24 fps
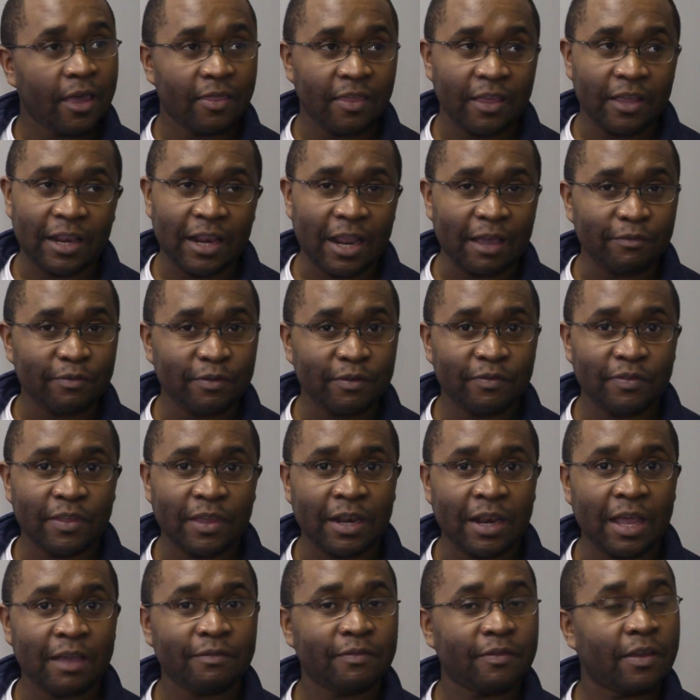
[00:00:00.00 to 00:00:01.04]
They laugh if
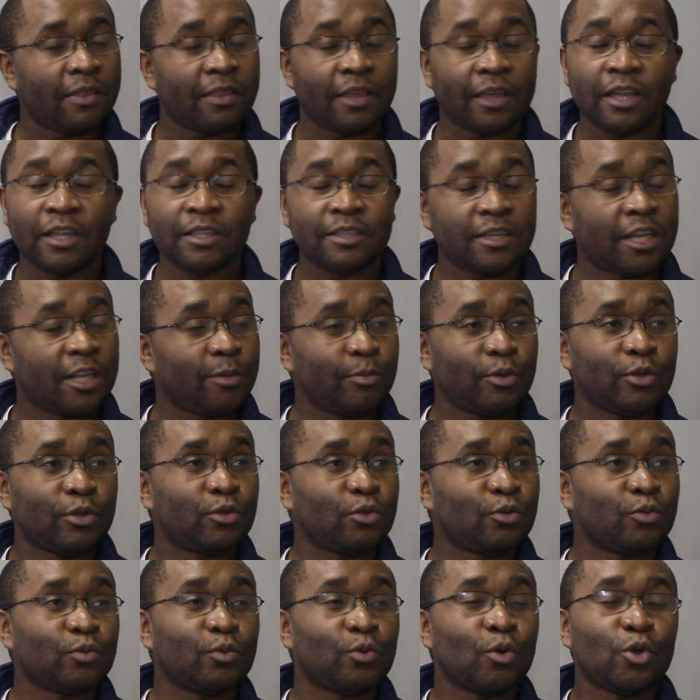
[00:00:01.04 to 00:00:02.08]
they laugh, and they can tell me
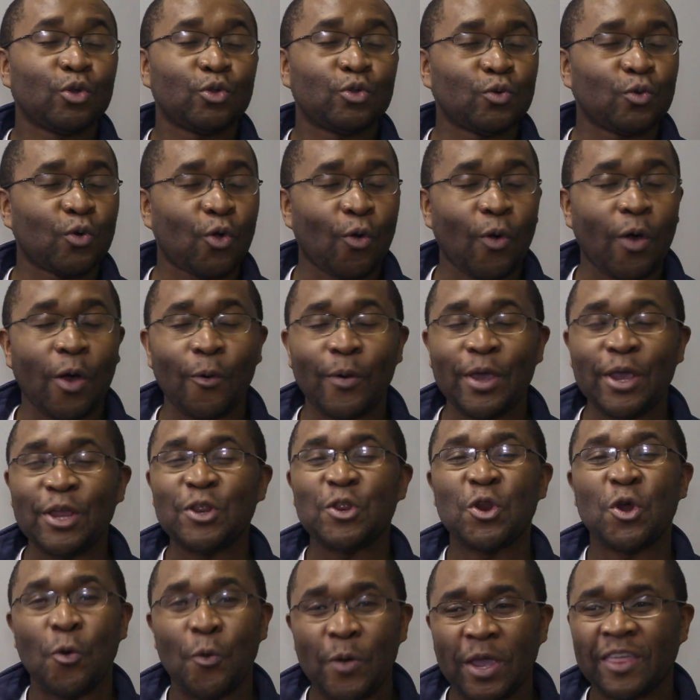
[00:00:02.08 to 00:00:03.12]
to go away,
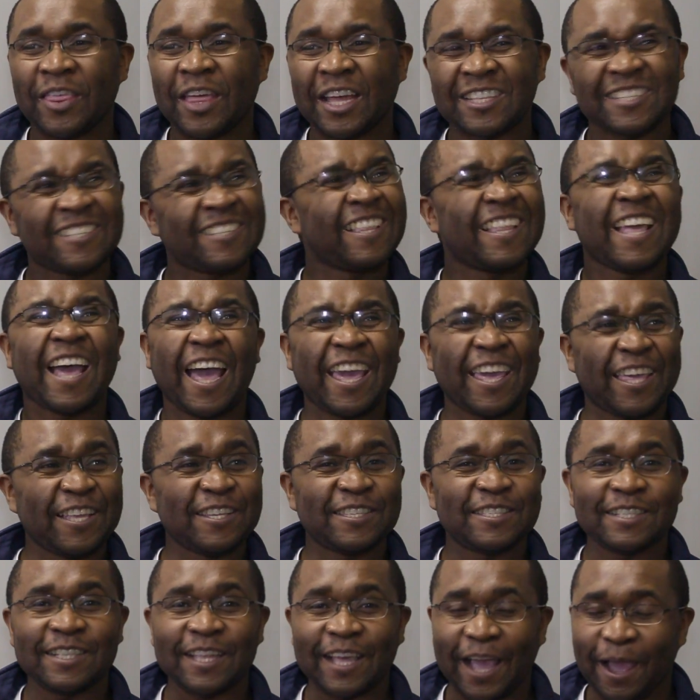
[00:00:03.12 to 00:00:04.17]
knowing that I
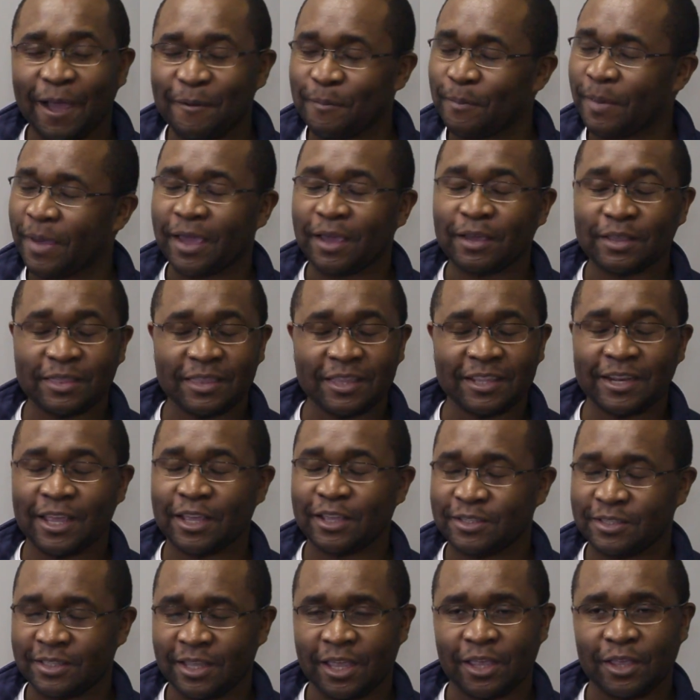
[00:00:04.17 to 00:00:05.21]
can still come back the
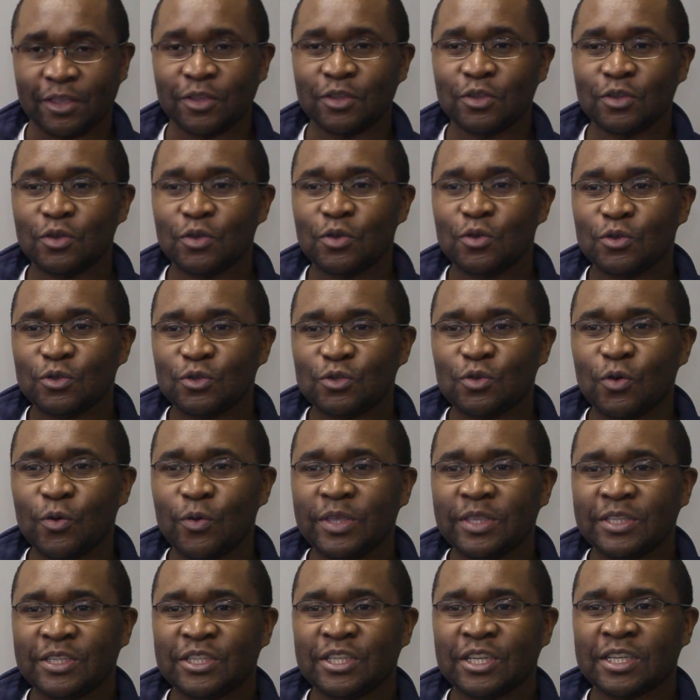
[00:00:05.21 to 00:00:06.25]
next day. So
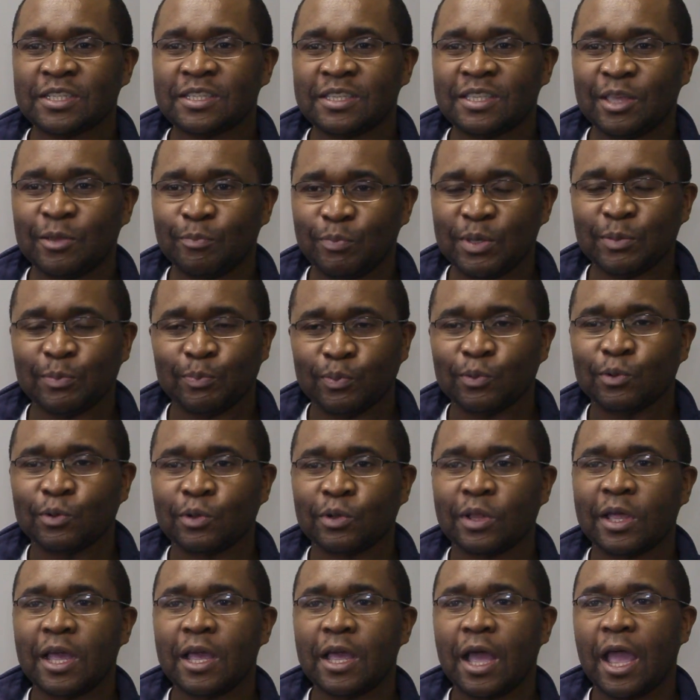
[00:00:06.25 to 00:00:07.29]
it's just the
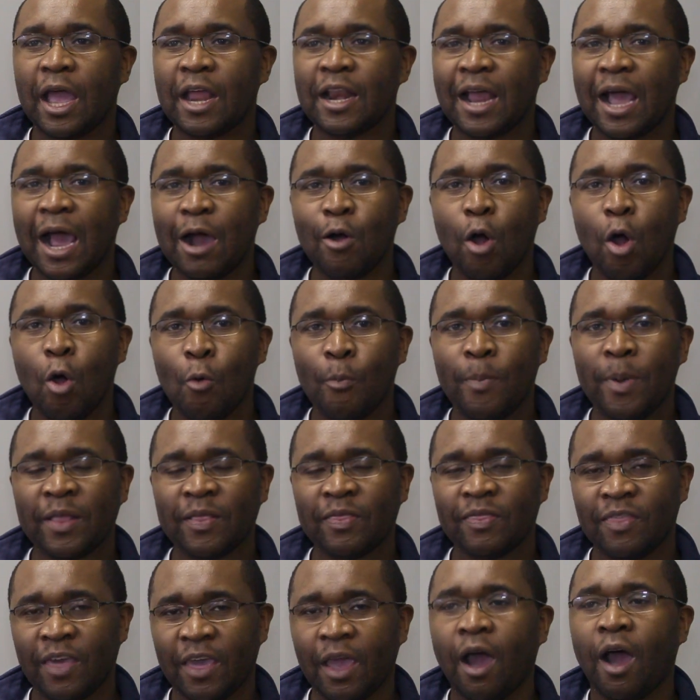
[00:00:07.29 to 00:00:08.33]
people and how
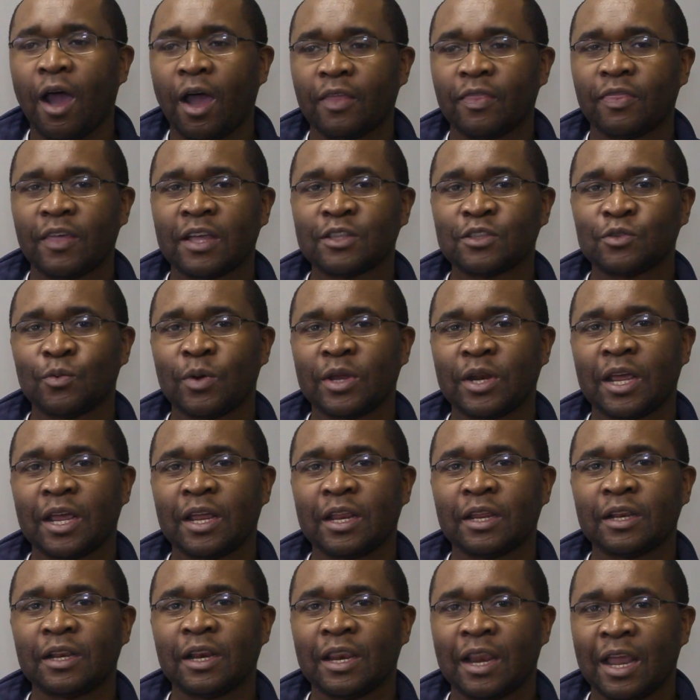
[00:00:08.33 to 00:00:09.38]
open they are. That's what
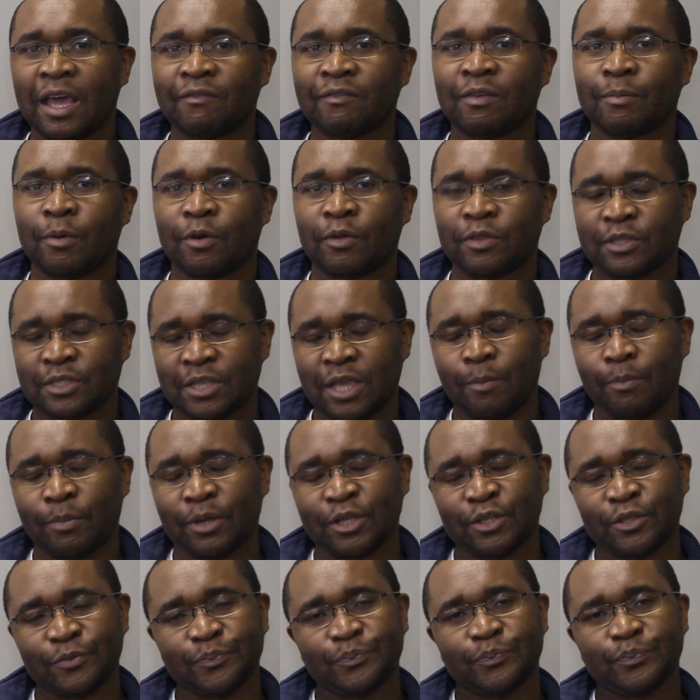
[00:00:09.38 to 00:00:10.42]
I love about this
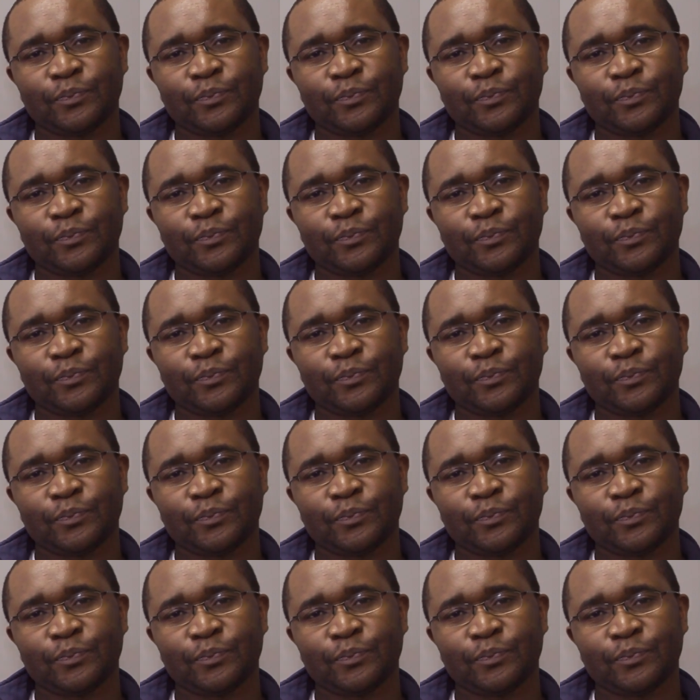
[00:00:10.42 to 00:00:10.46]
company.